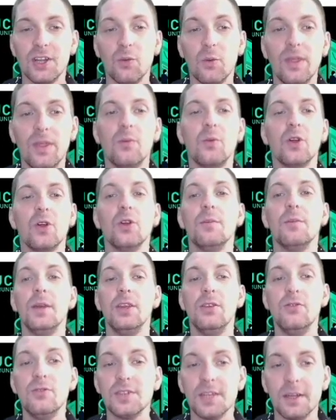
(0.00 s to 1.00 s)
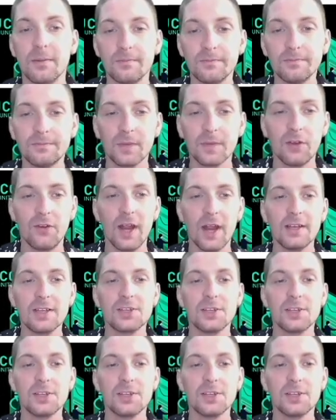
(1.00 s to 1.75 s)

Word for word: the one that we're going to be using, right?